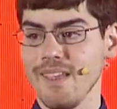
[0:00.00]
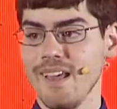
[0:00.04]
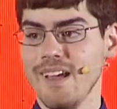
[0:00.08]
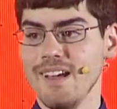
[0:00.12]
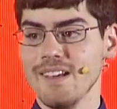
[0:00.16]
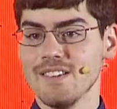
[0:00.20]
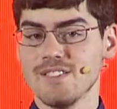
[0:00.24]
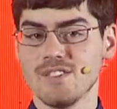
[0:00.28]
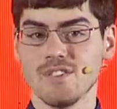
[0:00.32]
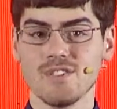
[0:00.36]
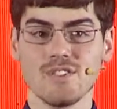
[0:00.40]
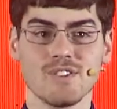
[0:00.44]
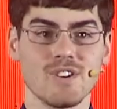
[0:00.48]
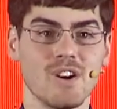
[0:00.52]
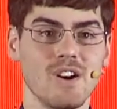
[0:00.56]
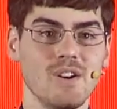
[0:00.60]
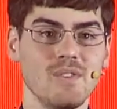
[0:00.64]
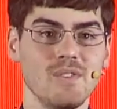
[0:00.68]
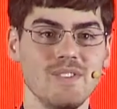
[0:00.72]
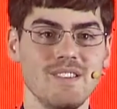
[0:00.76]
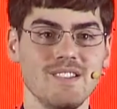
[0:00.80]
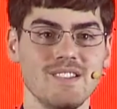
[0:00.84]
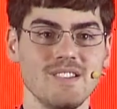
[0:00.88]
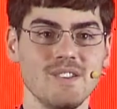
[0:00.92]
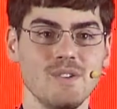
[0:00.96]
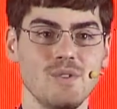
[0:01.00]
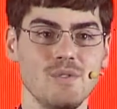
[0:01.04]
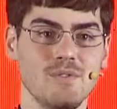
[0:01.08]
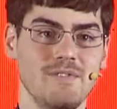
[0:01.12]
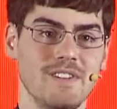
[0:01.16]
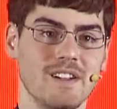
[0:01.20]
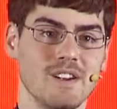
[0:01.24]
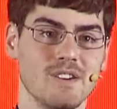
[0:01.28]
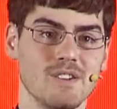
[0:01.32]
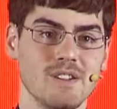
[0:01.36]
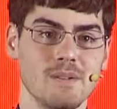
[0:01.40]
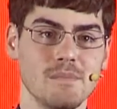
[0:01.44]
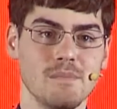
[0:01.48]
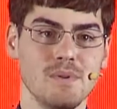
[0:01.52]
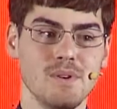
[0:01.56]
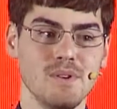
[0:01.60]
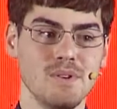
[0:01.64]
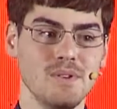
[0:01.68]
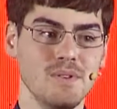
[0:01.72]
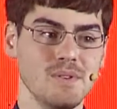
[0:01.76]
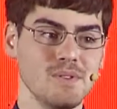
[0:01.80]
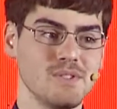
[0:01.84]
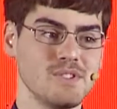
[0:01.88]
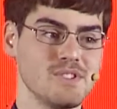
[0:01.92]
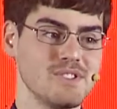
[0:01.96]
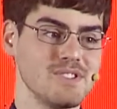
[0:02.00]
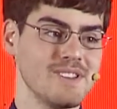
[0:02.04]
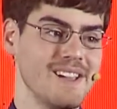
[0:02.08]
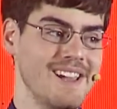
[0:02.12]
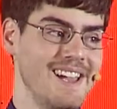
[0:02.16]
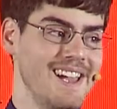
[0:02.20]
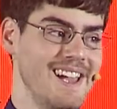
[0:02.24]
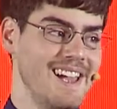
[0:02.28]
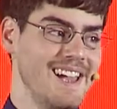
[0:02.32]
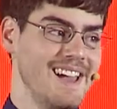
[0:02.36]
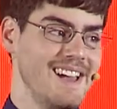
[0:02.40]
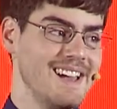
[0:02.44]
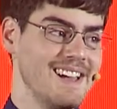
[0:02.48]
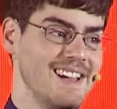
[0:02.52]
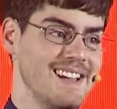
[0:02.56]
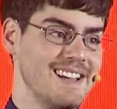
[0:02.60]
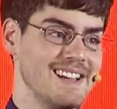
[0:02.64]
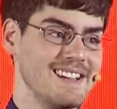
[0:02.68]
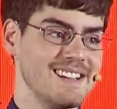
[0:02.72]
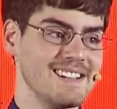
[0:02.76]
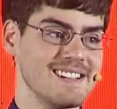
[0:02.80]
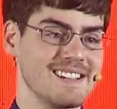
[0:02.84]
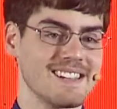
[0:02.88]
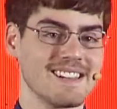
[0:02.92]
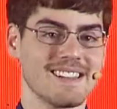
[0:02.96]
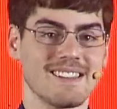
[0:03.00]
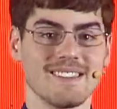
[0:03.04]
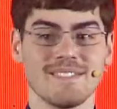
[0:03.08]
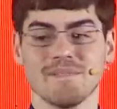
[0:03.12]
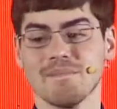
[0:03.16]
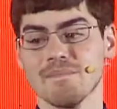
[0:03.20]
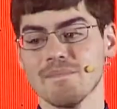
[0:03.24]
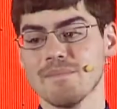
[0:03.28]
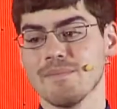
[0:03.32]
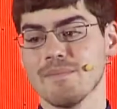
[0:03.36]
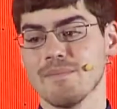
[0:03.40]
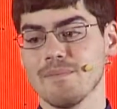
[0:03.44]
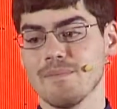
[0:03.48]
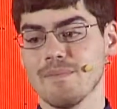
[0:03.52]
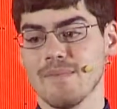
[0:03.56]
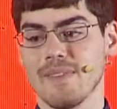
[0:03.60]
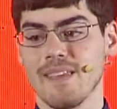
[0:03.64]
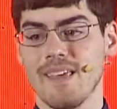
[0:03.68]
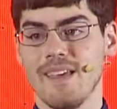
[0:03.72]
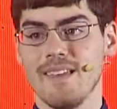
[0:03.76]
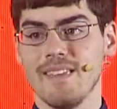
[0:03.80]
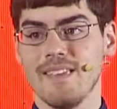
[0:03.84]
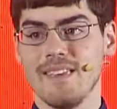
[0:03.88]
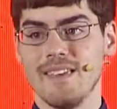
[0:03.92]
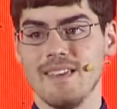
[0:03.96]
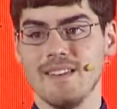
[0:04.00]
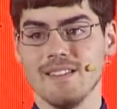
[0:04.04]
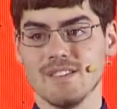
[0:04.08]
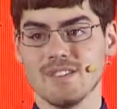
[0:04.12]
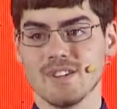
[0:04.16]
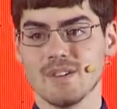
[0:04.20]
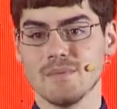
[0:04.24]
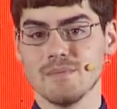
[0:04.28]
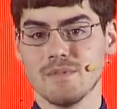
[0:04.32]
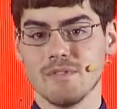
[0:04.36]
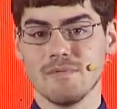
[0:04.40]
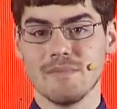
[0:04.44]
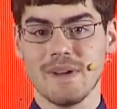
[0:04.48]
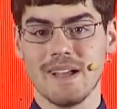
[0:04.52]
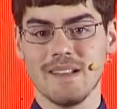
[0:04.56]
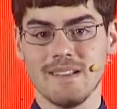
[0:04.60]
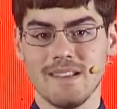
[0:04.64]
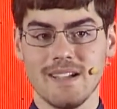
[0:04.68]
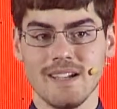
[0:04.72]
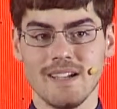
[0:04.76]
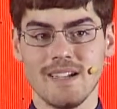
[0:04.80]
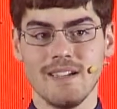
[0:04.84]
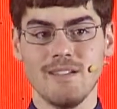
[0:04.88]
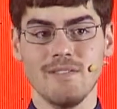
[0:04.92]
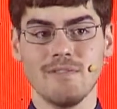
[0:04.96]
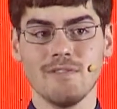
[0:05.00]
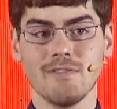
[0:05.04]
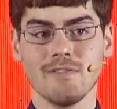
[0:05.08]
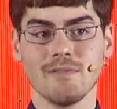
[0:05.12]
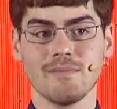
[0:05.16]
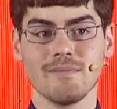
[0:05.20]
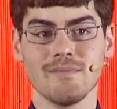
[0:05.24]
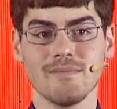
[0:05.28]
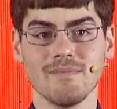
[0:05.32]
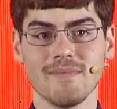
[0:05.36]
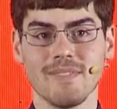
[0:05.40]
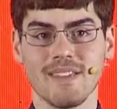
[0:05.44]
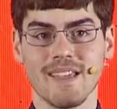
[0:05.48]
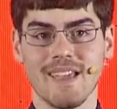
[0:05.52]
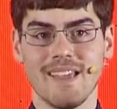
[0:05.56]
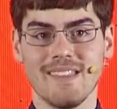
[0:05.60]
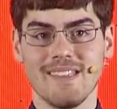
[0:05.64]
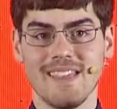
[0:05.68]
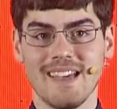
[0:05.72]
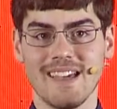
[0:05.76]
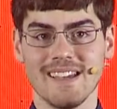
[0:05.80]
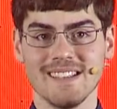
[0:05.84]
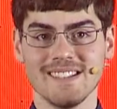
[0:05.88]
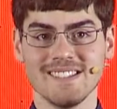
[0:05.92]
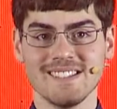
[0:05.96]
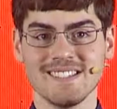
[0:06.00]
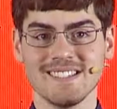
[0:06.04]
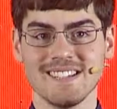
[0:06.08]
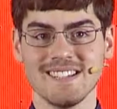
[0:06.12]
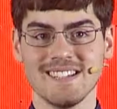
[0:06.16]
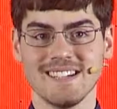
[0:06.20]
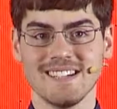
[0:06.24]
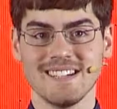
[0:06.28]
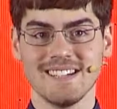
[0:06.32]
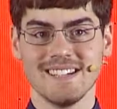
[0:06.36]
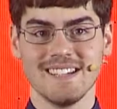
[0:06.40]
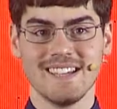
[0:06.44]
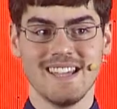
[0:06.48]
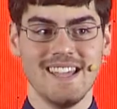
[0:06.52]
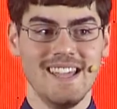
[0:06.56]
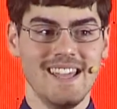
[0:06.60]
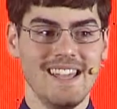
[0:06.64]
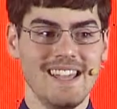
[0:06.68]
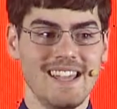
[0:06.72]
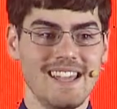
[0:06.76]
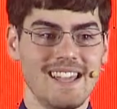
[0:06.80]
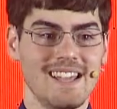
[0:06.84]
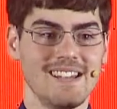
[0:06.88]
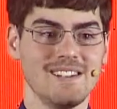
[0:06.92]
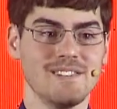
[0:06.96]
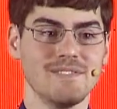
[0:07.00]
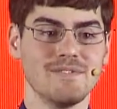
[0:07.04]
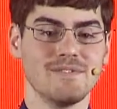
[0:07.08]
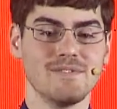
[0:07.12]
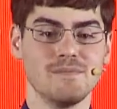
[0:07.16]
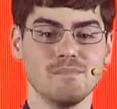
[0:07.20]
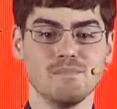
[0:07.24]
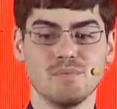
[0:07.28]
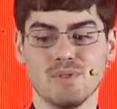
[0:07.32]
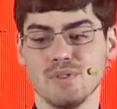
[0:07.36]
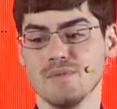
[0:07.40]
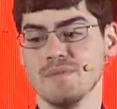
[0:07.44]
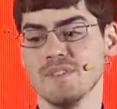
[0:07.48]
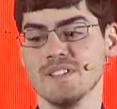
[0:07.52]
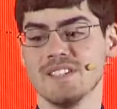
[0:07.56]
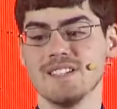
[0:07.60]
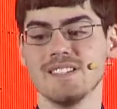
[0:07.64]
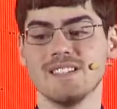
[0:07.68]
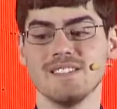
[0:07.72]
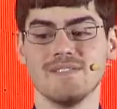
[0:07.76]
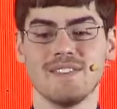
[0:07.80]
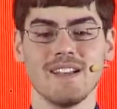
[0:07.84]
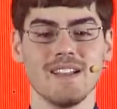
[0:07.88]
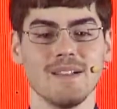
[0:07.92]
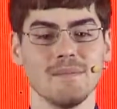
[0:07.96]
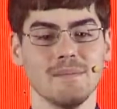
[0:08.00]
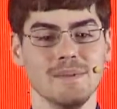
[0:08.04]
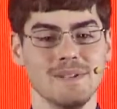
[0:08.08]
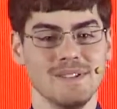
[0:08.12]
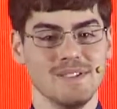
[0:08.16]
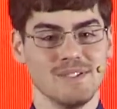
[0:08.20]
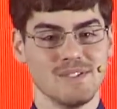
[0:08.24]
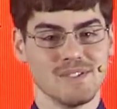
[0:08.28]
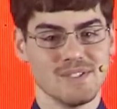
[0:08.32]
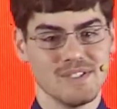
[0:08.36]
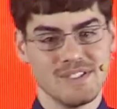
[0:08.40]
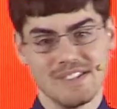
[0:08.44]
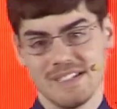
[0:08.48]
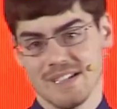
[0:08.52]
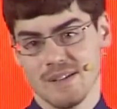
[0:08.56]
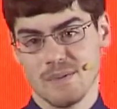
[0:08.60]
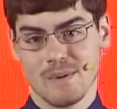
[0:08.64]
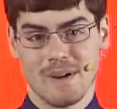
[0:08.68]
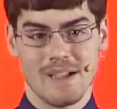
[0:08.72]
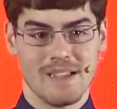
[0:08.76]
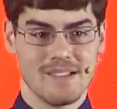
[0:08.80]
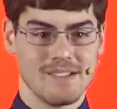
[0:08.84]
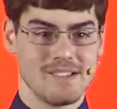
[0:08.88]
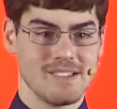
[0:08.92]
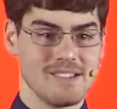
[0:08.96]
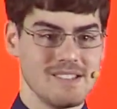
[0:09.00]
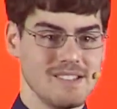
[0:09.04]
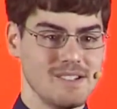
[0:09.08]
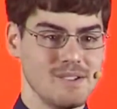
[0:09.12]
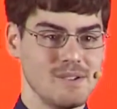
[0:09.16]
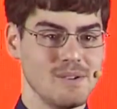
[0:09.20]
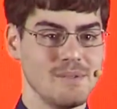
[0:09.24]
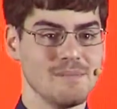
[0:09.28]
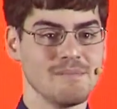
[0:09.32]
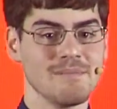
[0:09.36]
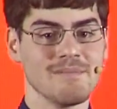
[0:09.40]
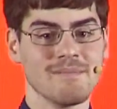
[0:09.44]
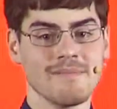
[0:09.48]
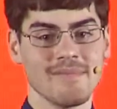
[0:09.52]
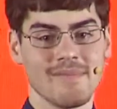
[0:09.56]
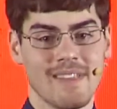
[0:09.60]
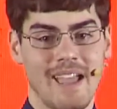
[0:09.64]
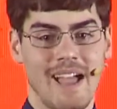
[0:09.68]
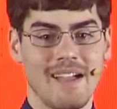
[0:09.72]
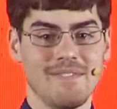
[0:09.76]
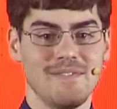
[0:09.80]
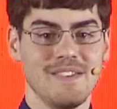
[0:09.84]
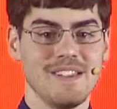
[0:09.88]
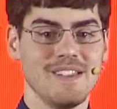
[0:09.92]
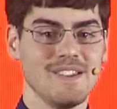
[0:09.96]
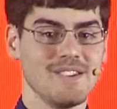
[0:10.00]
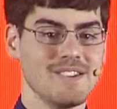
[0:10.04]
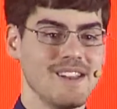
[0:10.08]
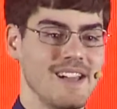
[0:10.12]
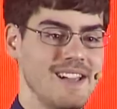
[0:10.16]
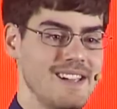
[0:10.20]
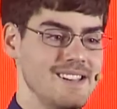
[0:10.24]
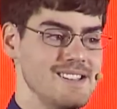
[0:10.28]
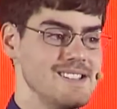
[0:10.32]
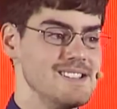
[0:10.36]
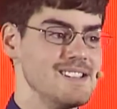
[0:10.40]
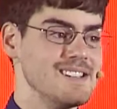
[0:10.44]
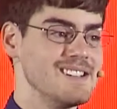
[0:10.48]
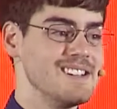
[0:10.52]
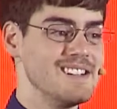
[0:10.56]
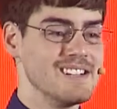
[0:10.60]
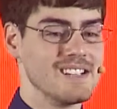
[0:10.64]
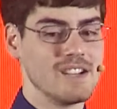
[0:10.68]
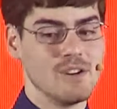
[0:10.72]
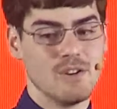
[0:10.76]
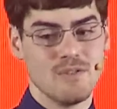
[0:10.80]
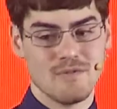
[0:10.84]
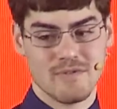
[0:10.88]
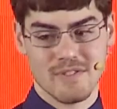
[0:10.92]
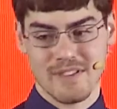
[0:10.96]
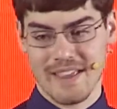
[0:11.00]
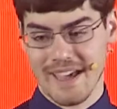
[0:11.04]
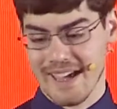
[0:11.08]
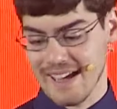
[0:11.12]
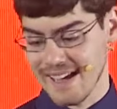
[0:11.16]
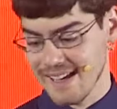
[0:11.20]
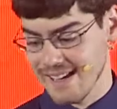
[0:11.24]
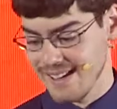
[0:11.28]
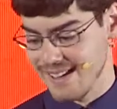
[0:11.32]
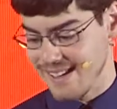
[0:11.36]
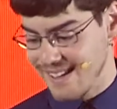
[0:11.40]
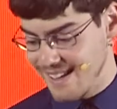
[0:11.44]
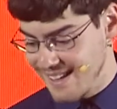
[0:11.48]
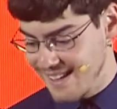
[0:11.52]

So there are all these little variables in terms of my life that have proven to develop in interesting ways. So I figured I'd go over that